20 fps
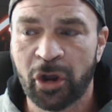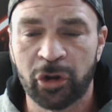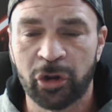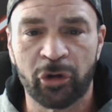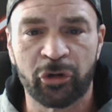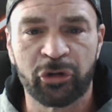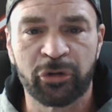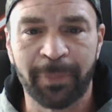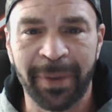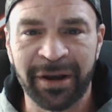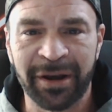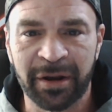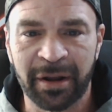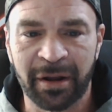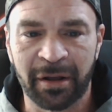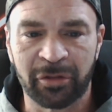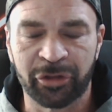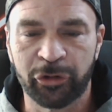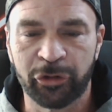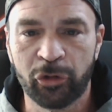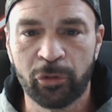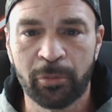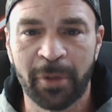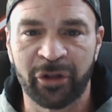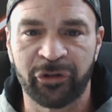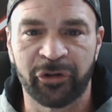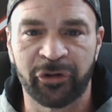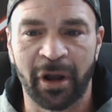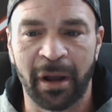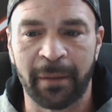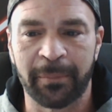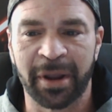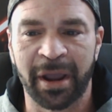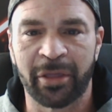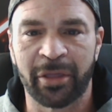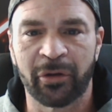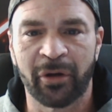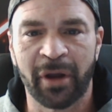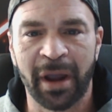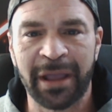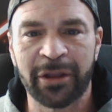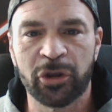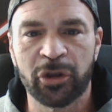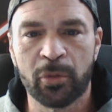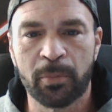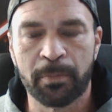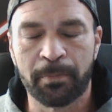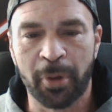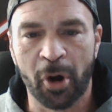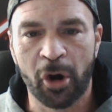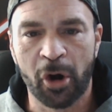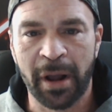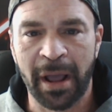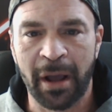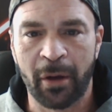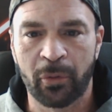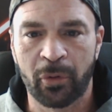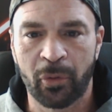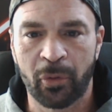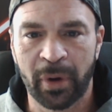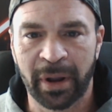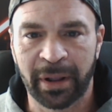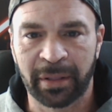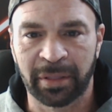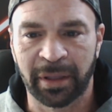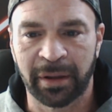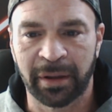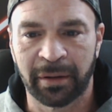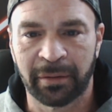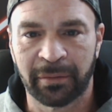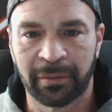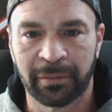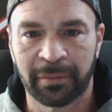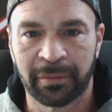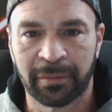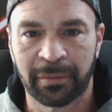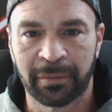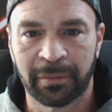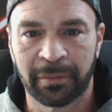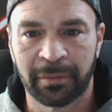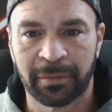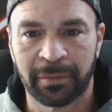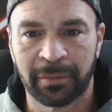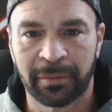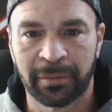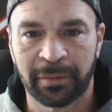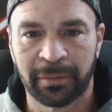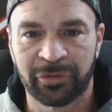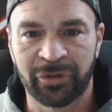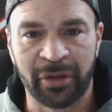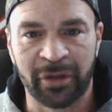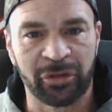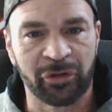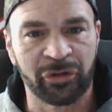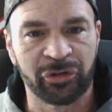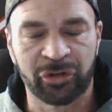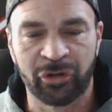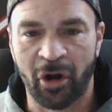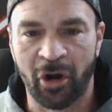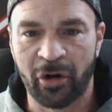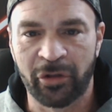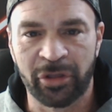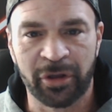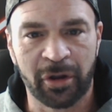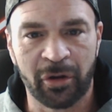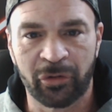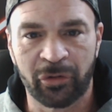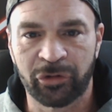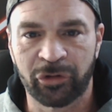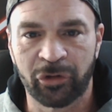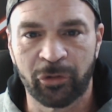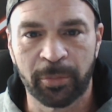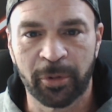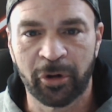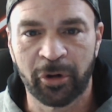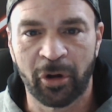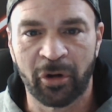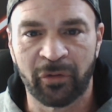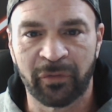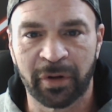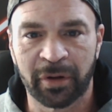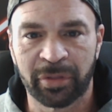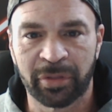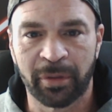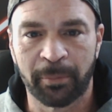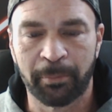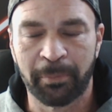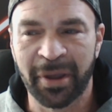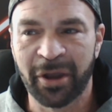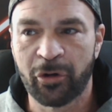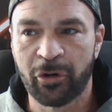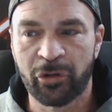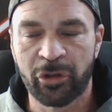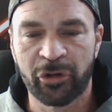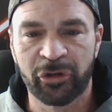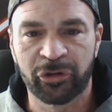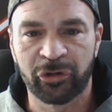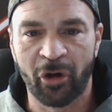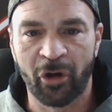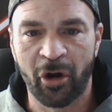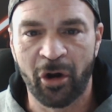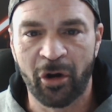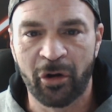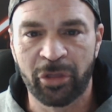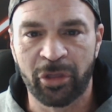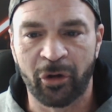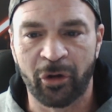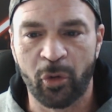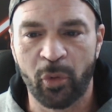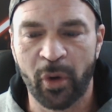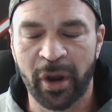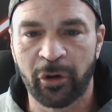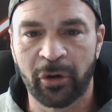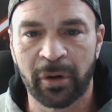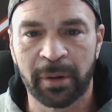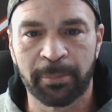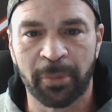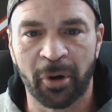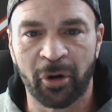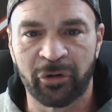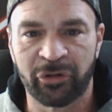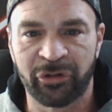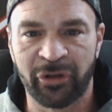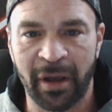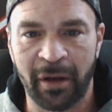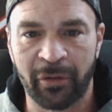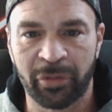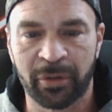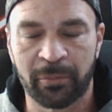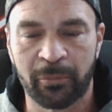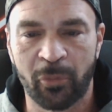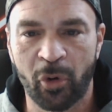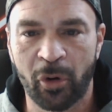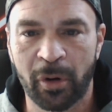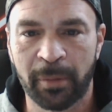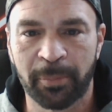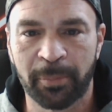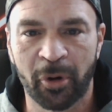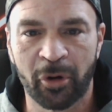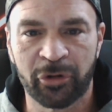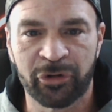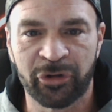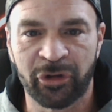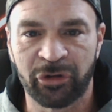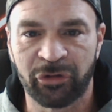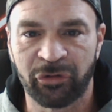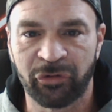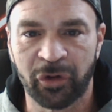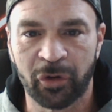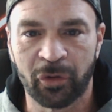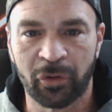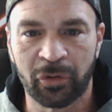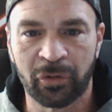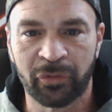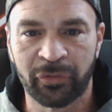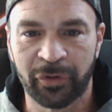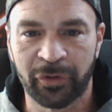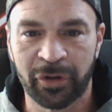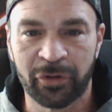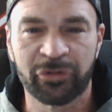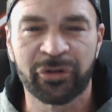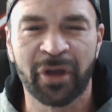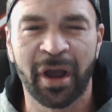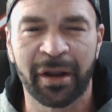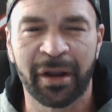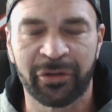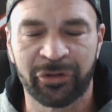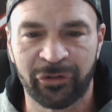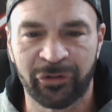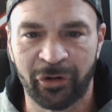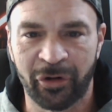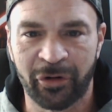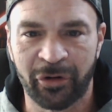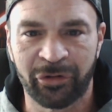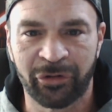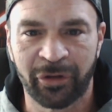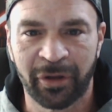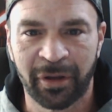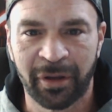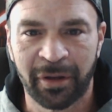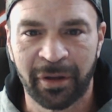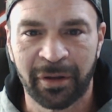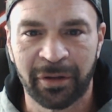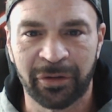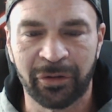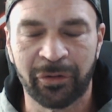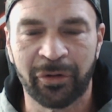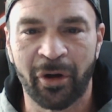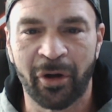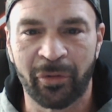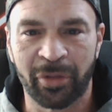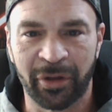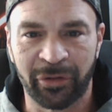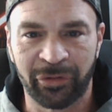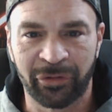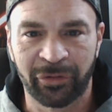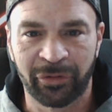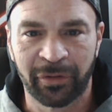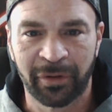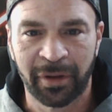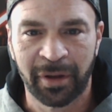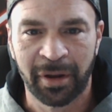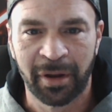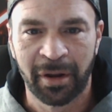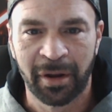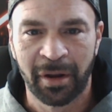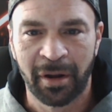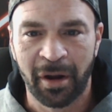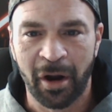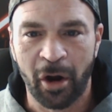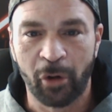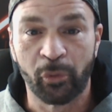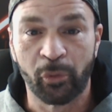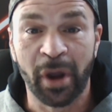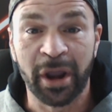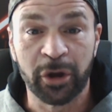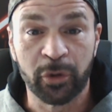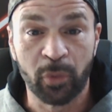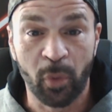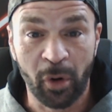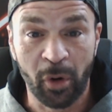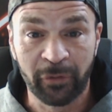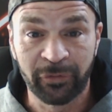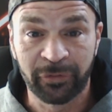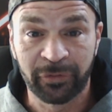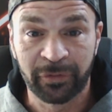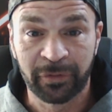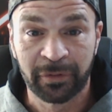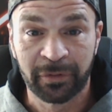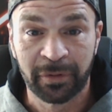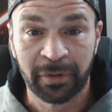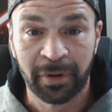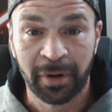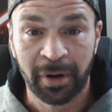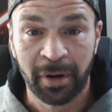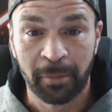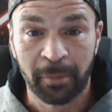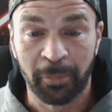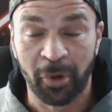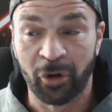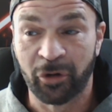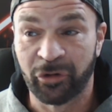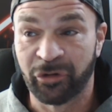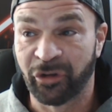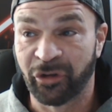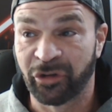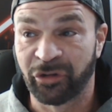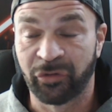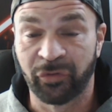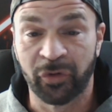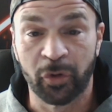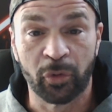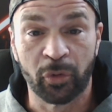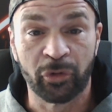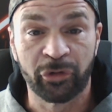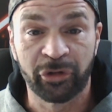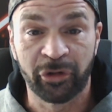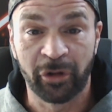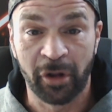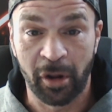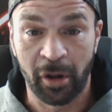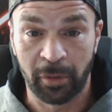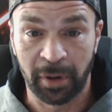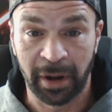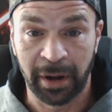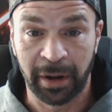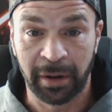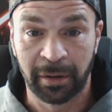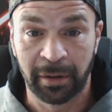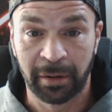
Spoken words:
spending too much time together, and you burn out quickly. It's like the star that goes supernova. The bigger the star, the quicker it burns out. The more it burns its fuel. For you science nerds, you know this. A red dwarf burns its fuel slowly